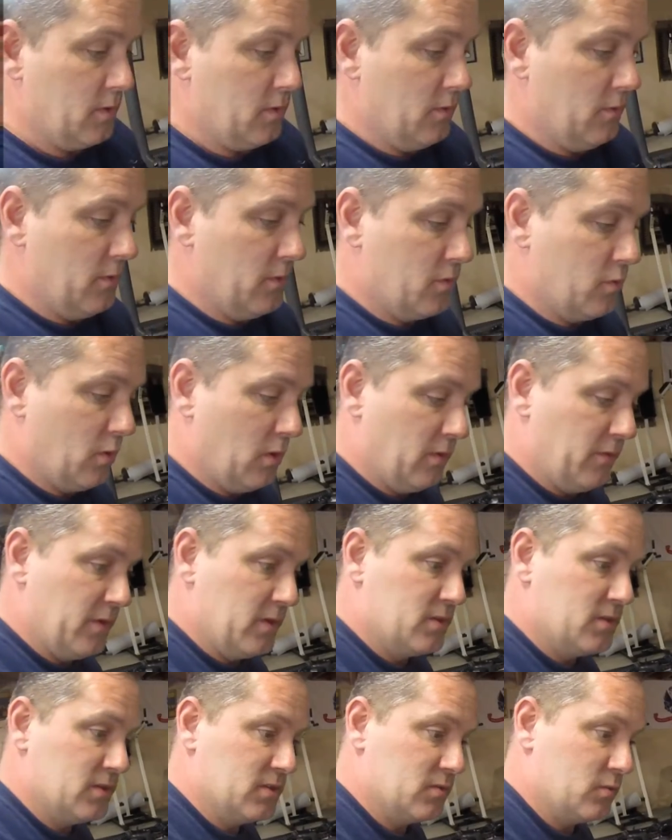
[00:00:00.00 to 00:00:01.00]
do the 12
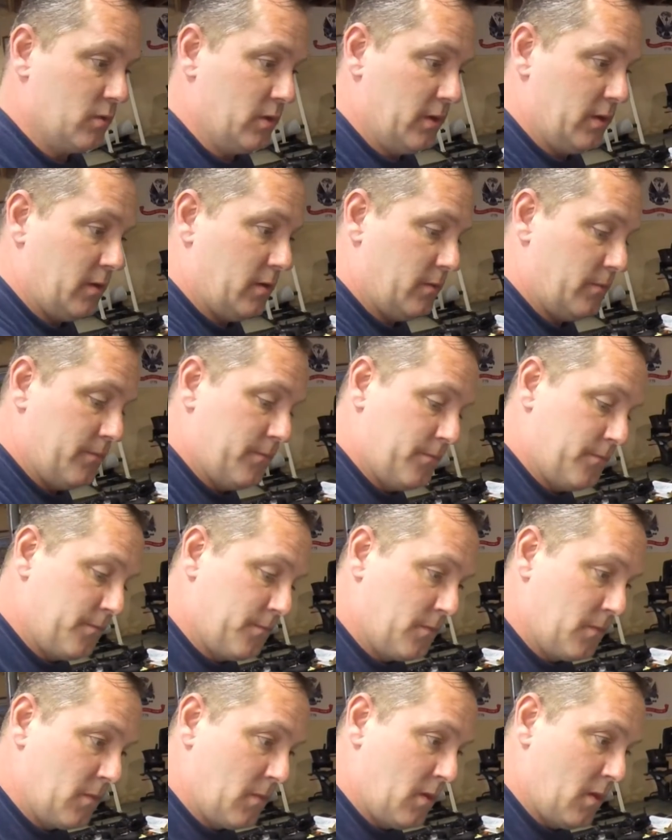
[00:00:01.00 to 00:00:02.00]
inch as well.
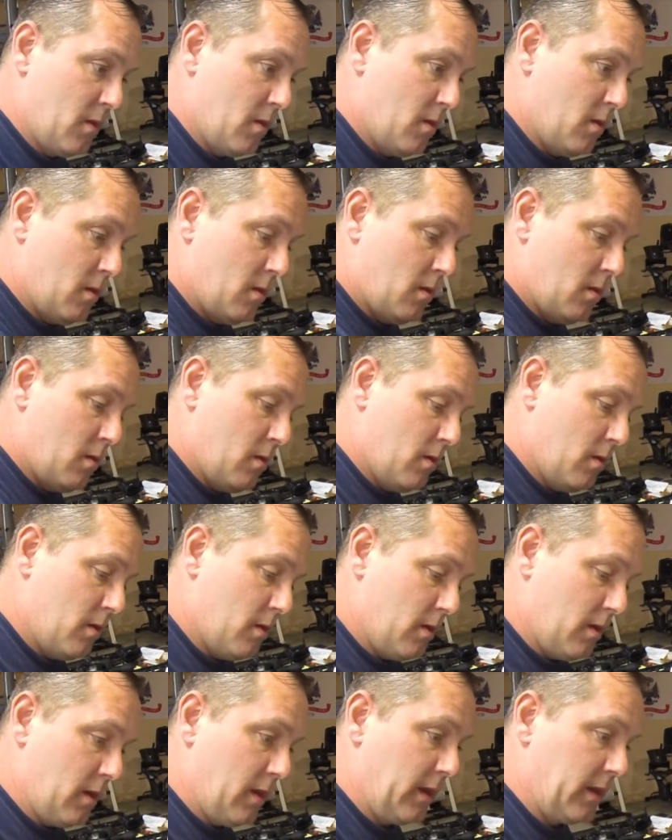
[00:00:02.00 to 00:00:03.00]

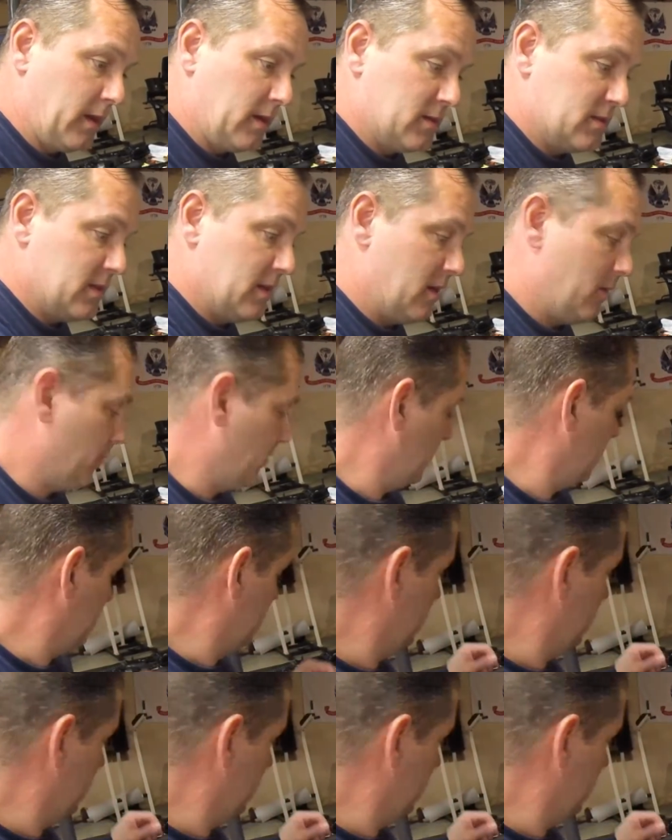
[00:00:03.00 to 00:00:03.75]
And like I said, I'm